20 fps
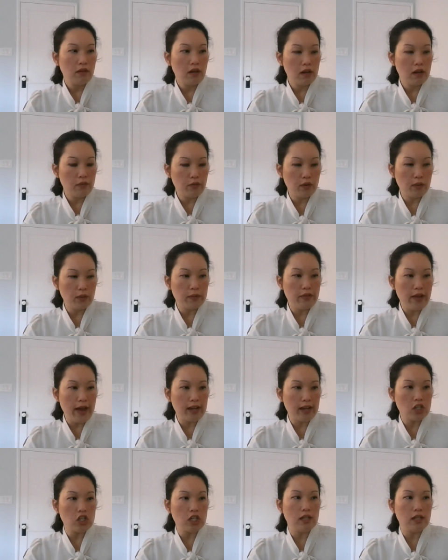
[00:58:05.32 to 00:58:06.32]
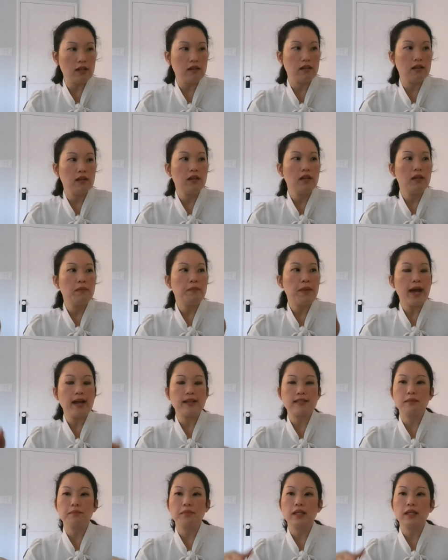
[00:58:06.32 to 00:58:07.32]
affirmative action,
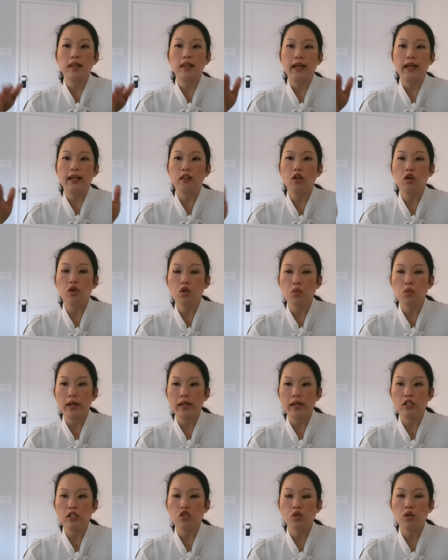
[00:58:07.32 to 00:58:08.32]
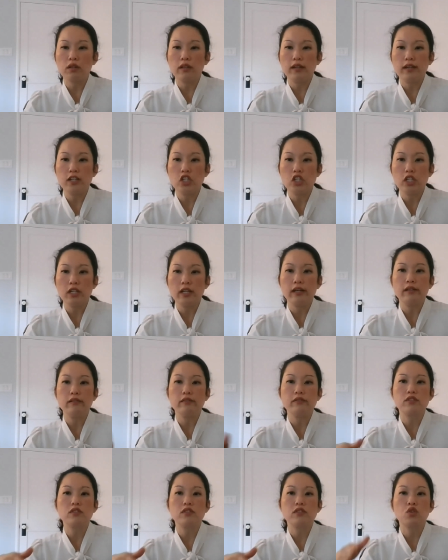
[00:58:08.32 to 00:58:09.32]
pass something like local rent control
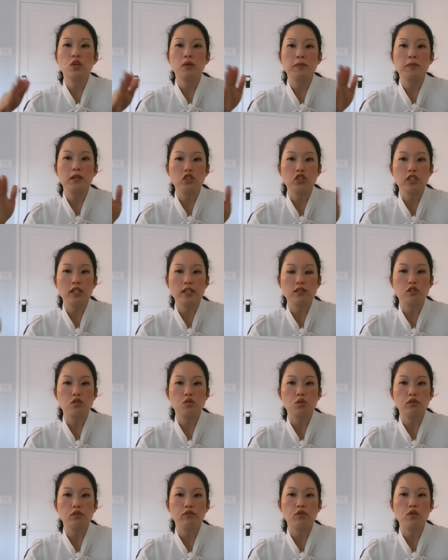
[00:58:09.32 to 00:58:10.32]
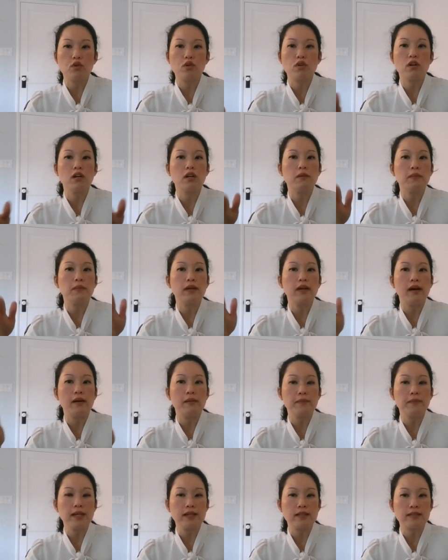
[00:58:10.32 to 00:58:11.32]
initiatives, criminal justice reform,
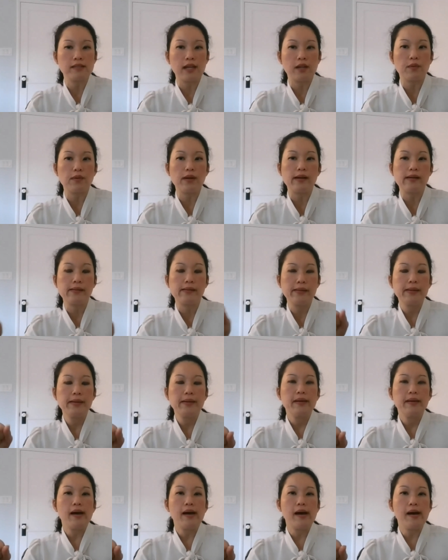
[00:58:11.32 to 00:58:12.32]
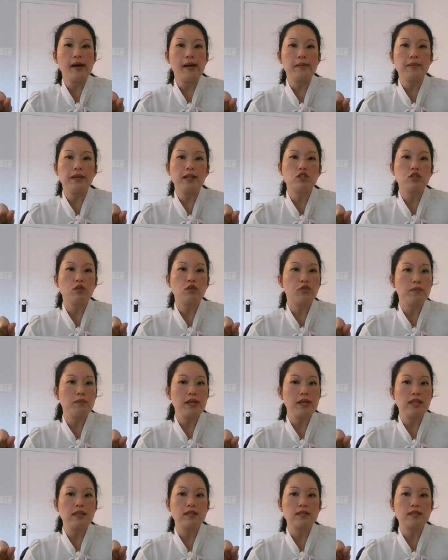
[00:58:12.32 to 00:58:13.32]
um, et cetera. Um, and so for
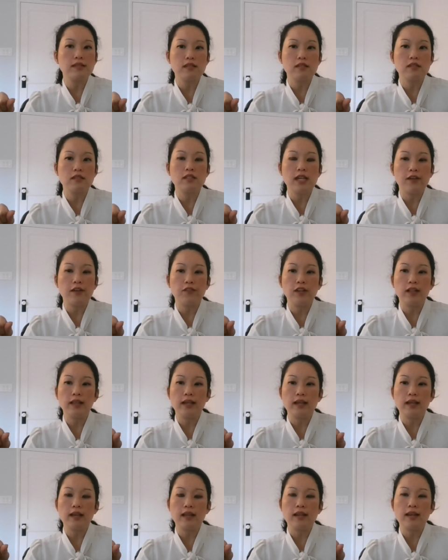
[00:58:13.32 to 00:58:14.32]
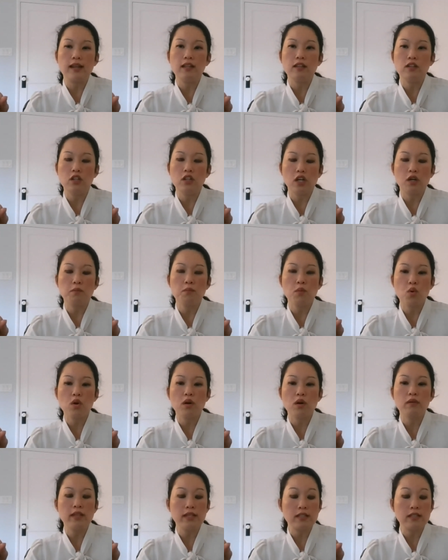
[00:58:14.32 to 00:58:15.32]
me, this is definitely, and you know,
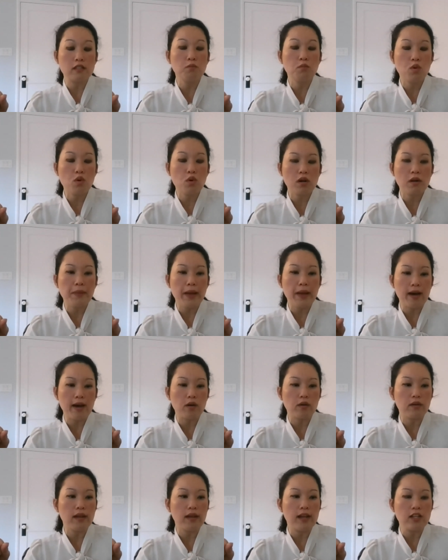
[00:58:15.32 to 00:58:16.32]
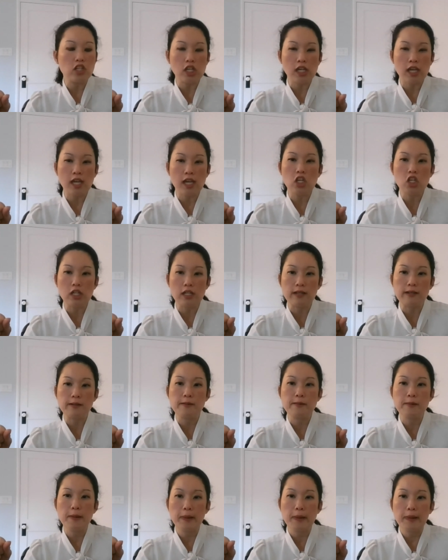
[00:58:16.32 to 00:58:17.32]
more, this is more about
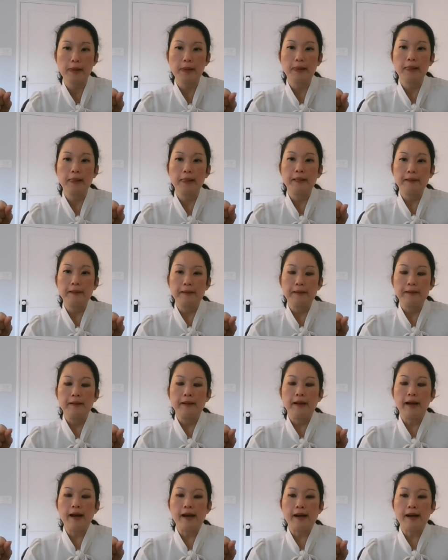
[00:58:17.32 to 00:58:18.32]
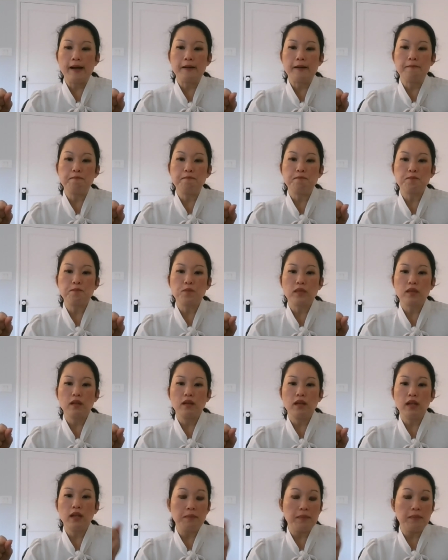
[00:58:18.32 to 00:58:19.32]
education, um,
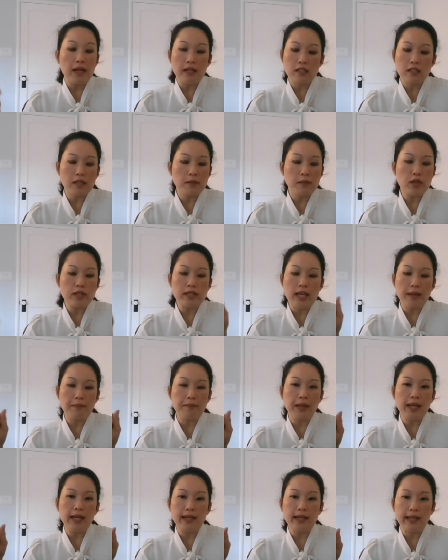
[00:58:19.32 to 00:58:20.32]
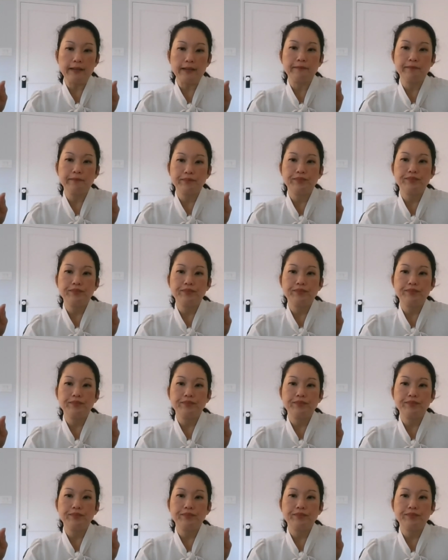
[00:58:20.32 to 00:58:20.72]
in, in some ways campaigning,